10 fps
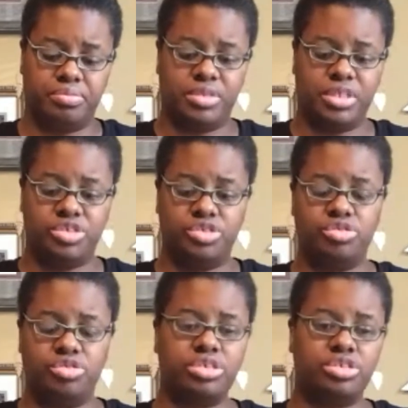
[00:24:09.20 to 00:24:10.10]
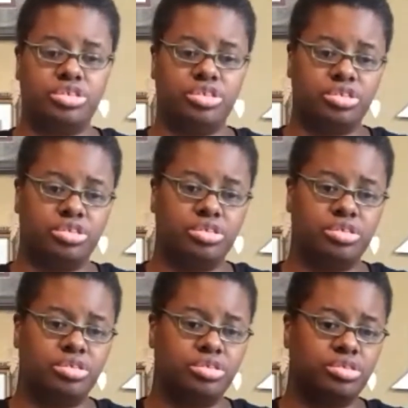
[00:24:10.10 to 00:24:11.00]
structure
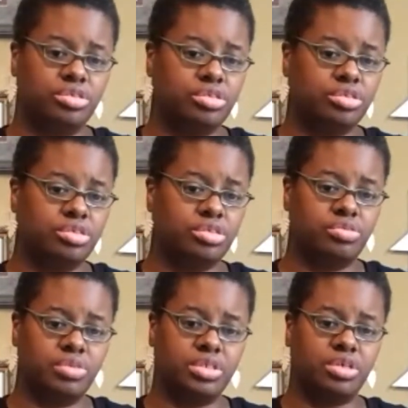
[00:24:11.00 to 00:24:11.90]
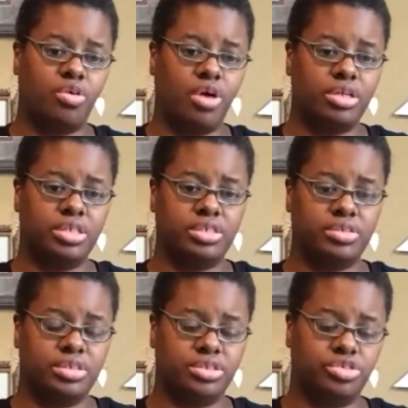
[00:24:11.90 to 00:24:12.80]
do? What are the qualities
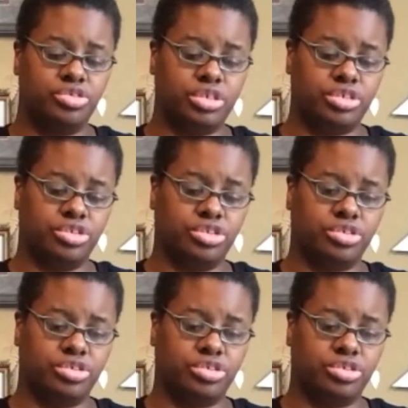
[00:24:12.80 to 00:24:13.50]
of this structure?